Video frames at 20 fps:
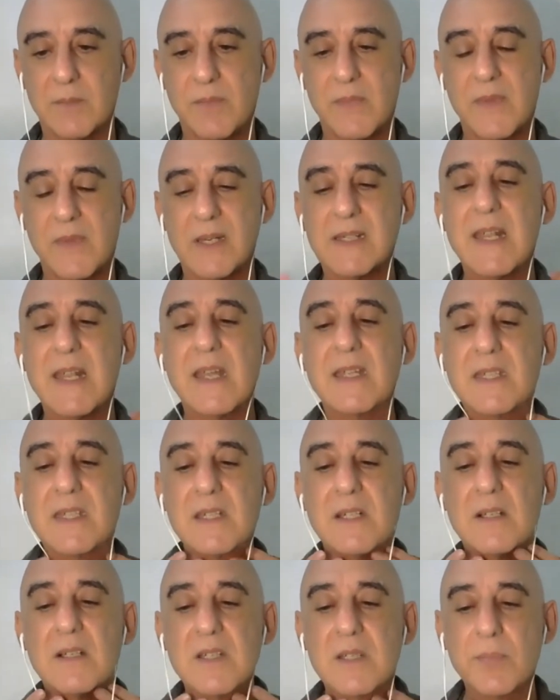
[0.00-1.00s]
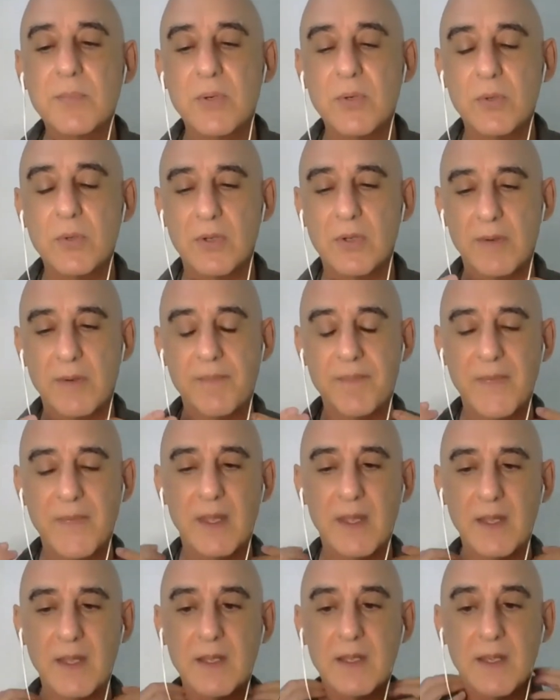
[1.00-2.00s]
the luster is poor.
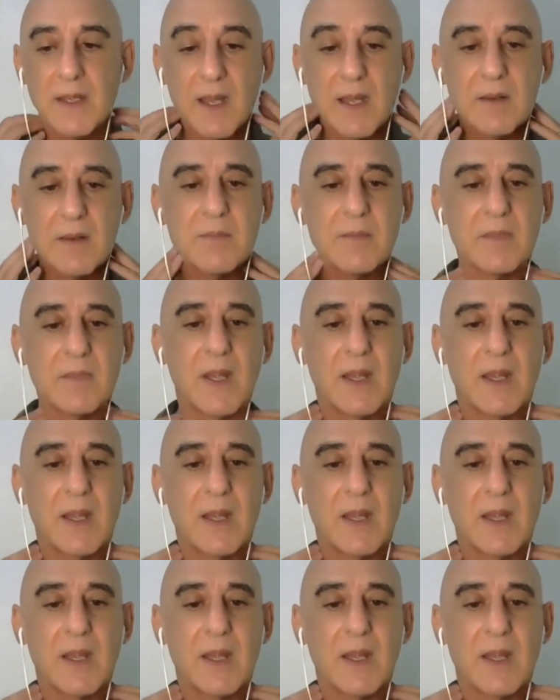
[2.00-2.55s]
And